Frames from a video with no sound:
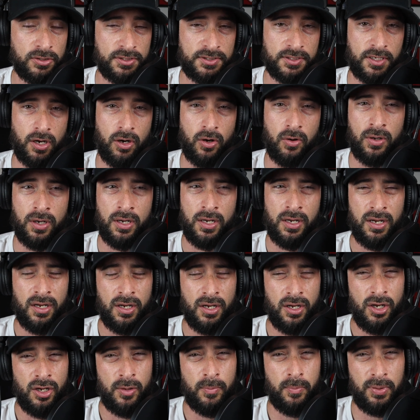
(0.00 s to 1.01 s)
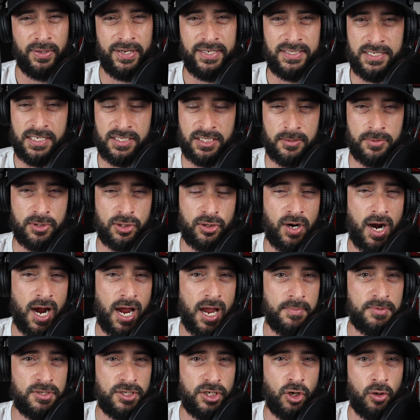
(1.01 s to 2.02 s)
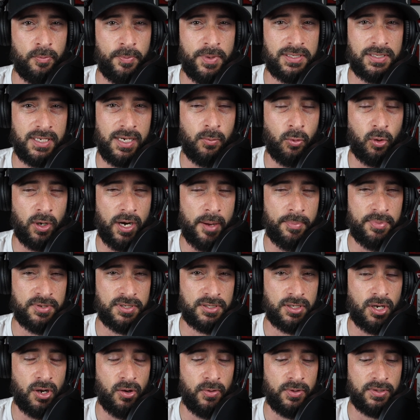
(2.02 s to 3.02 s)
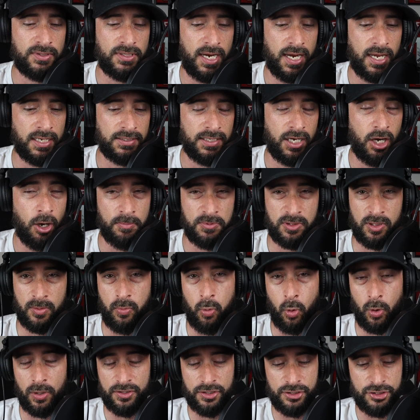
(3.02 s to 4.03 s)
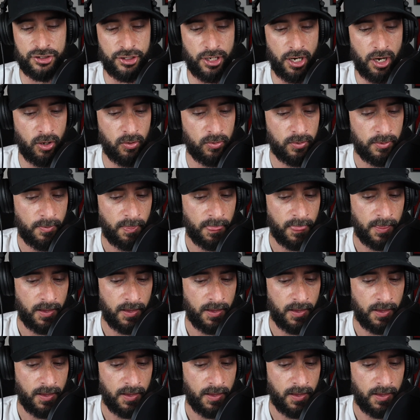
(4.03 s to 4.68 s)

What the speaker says: So please hit subscribe so you don't miss any more episodes and to help support the show.